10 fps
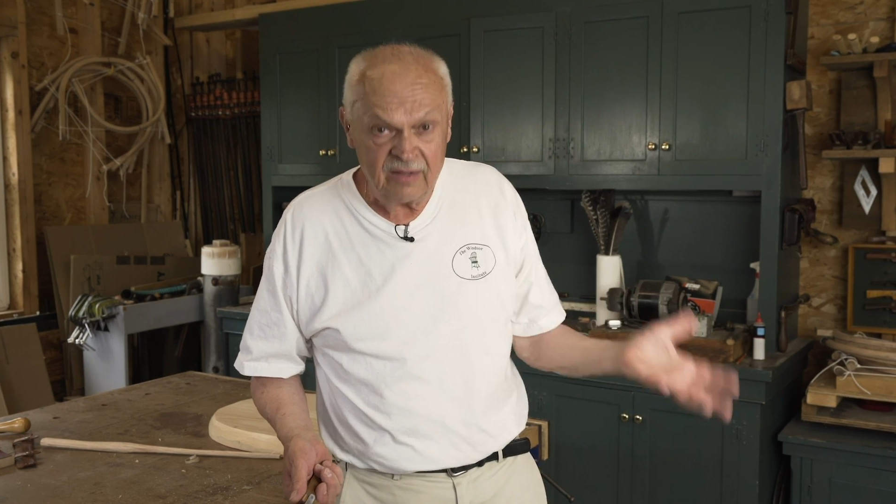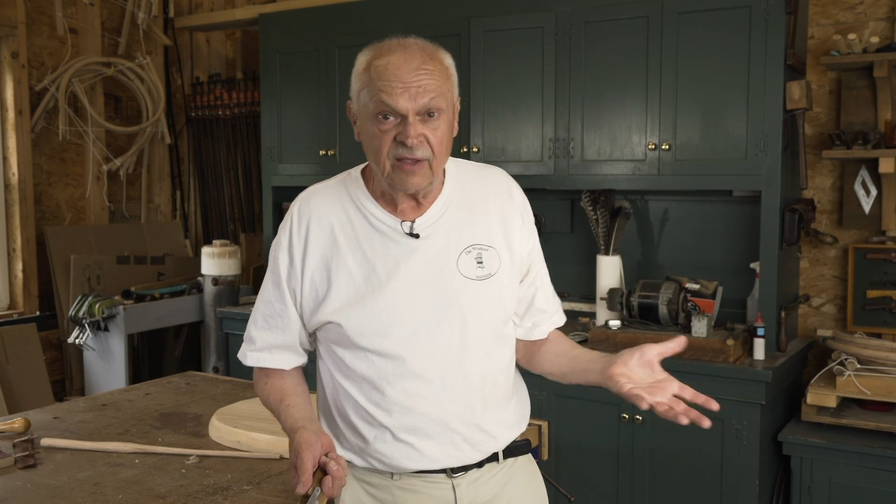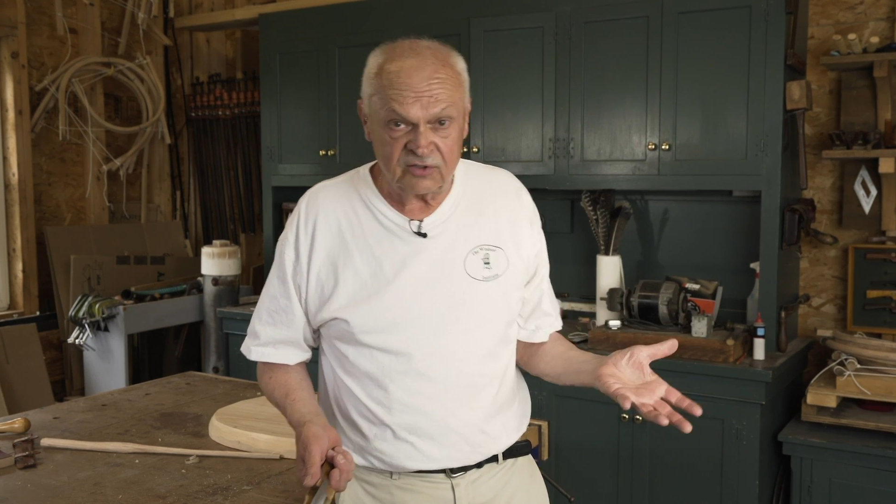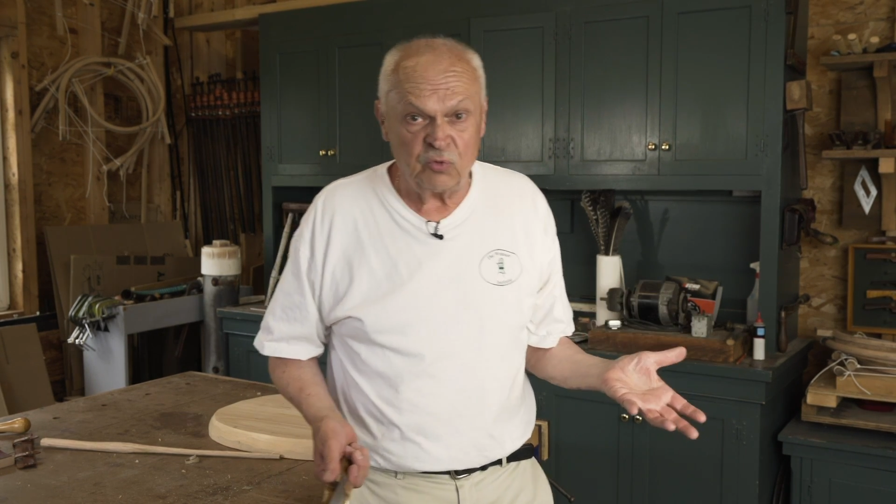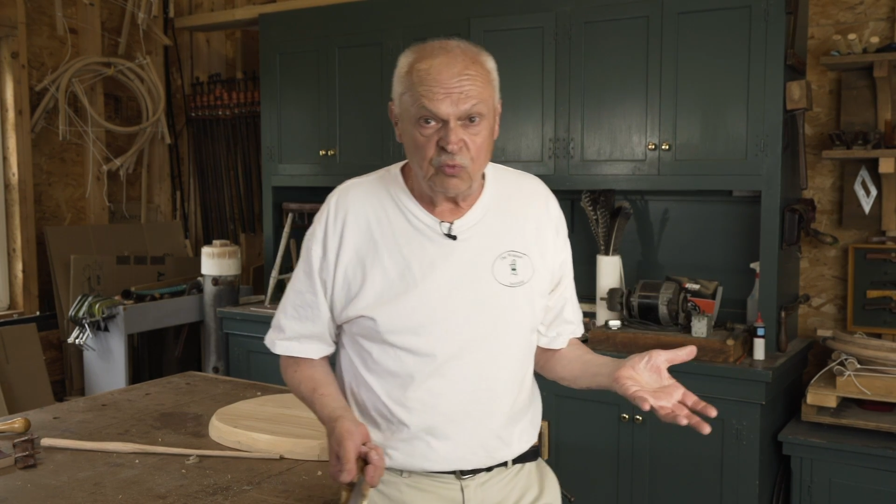
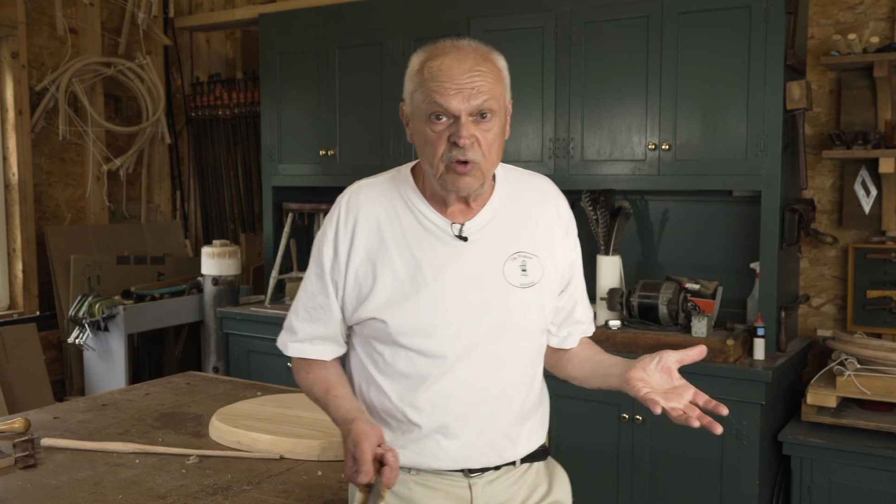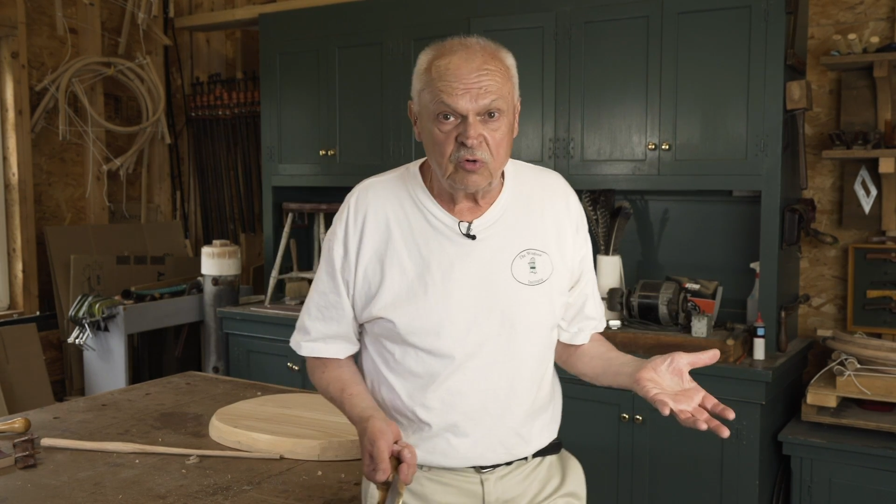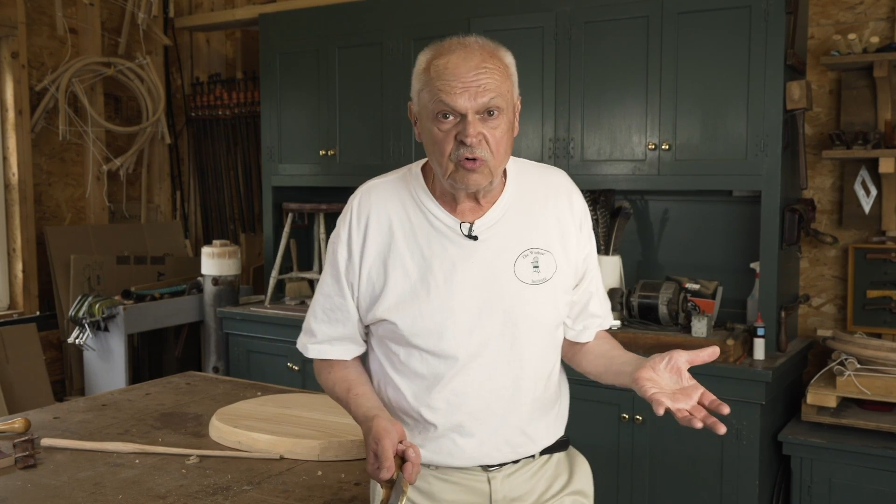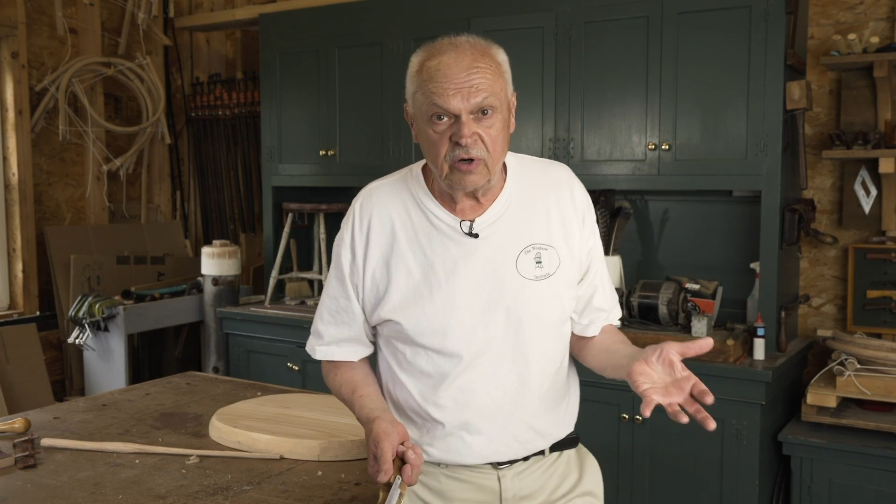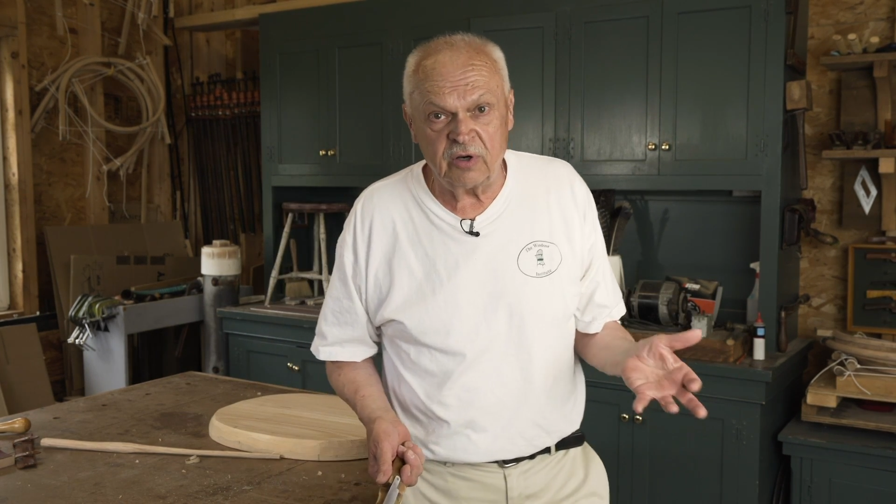That's a real
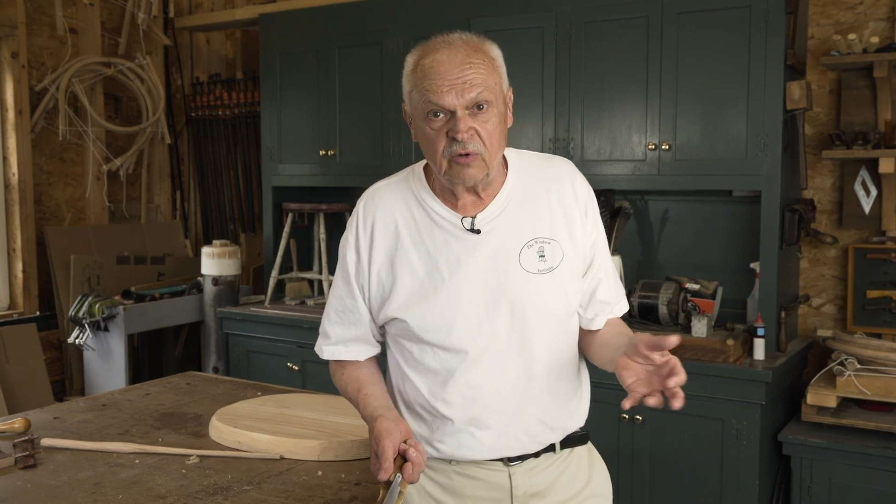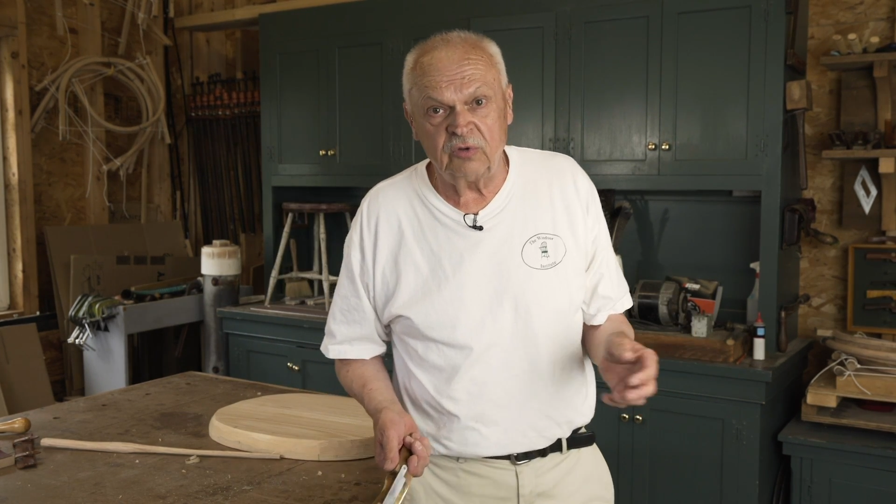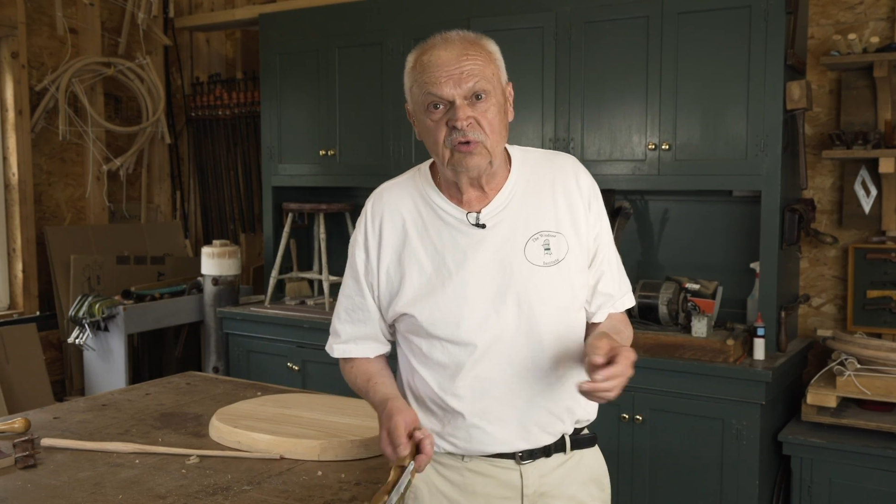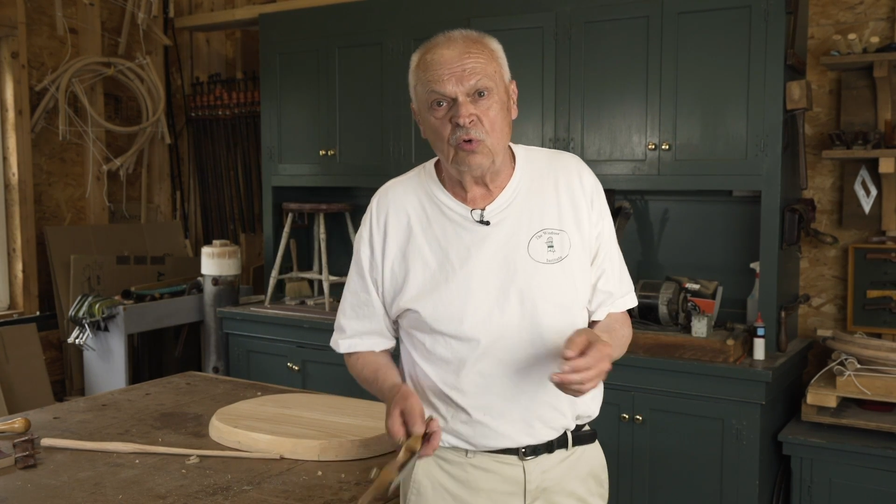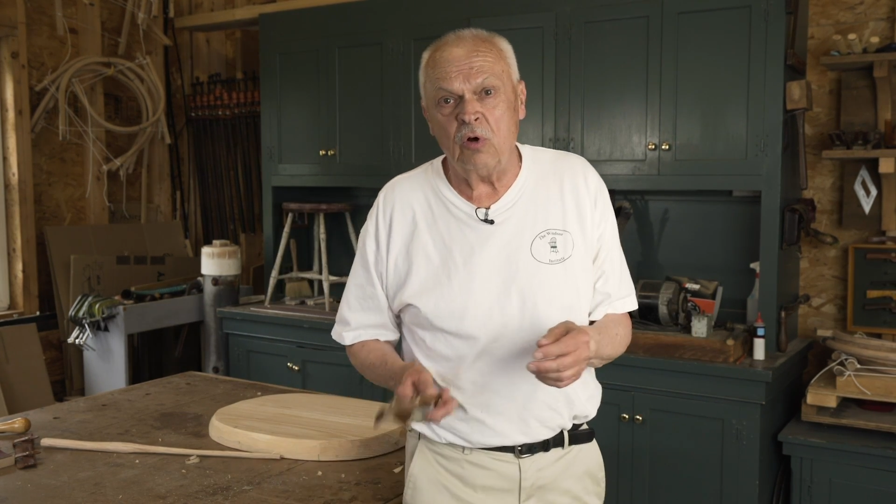critical
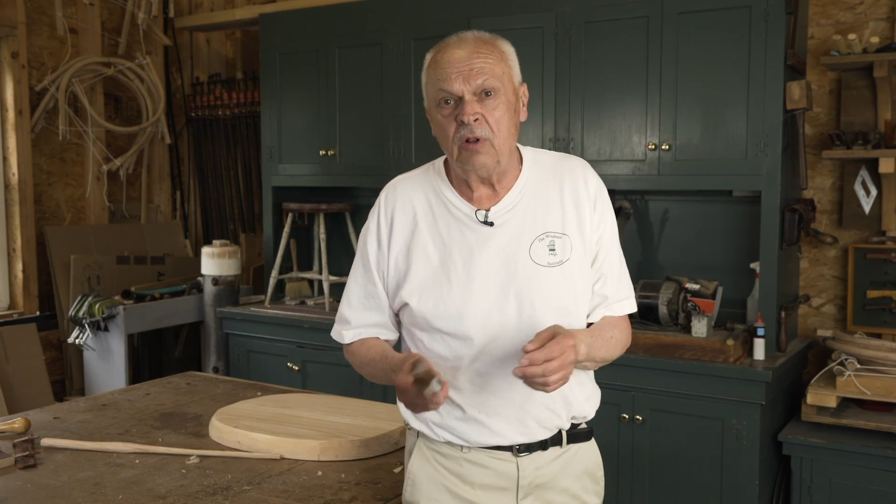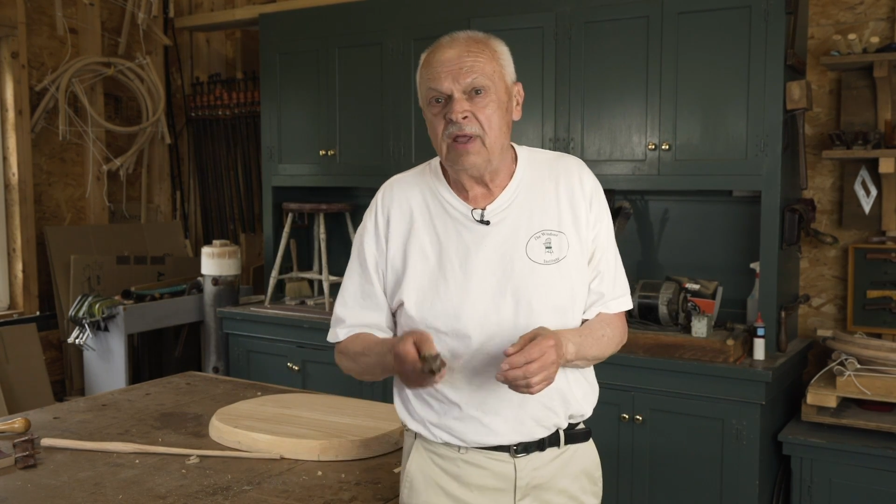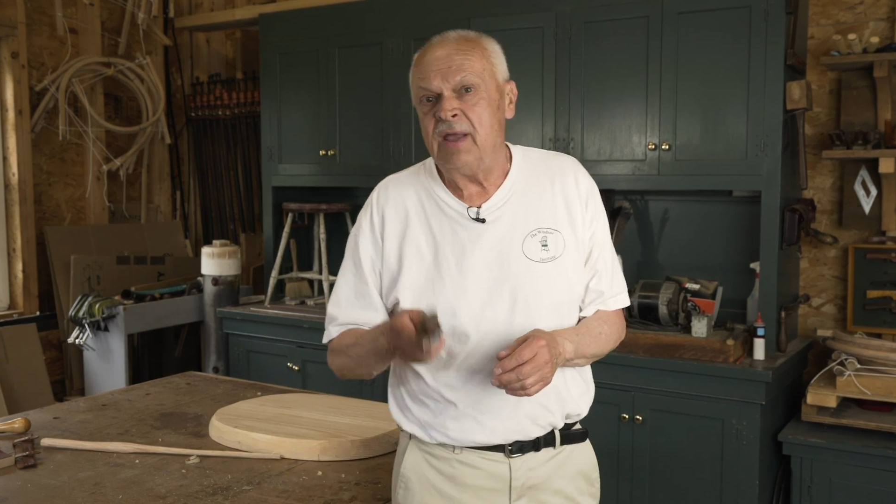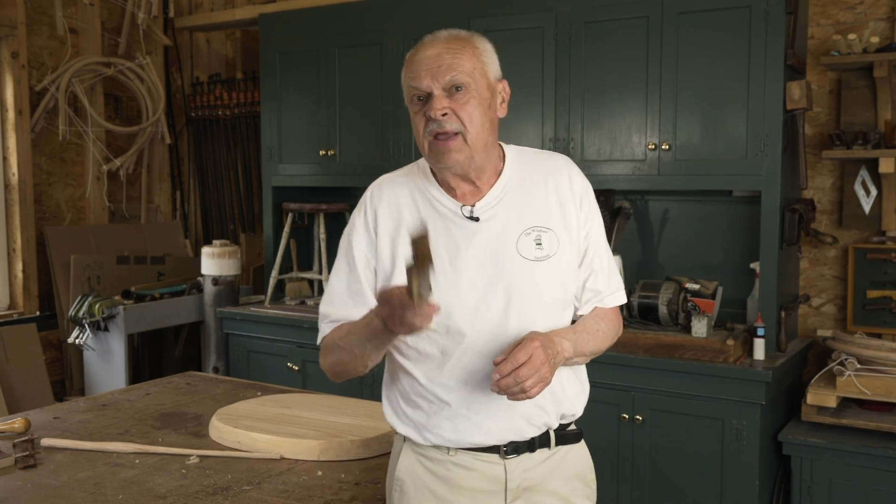tool.